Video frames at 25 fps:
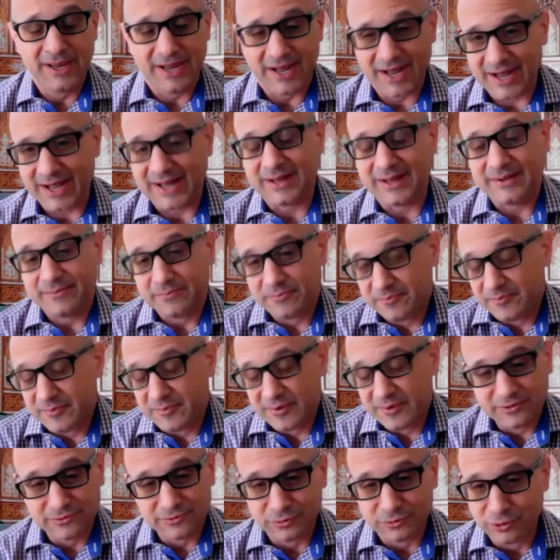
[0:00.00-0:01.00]
Uh,
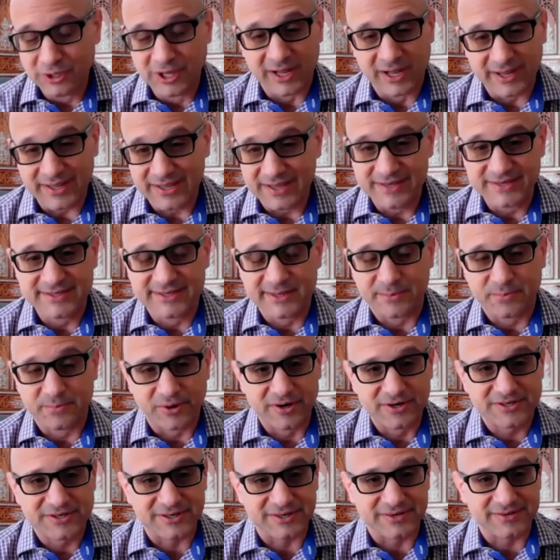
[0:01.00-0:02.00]
Lula is the
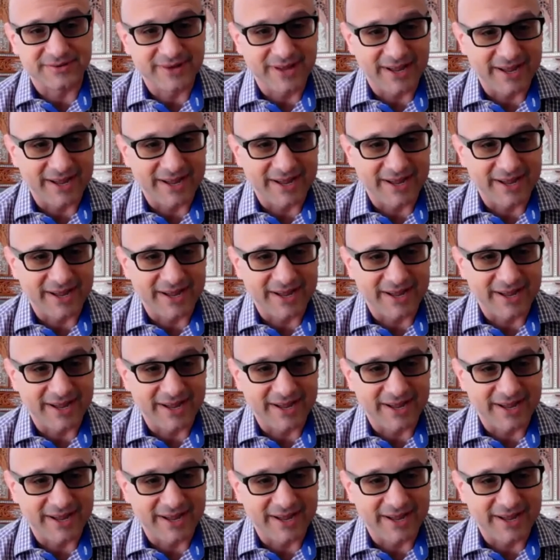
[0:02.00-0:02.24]
person.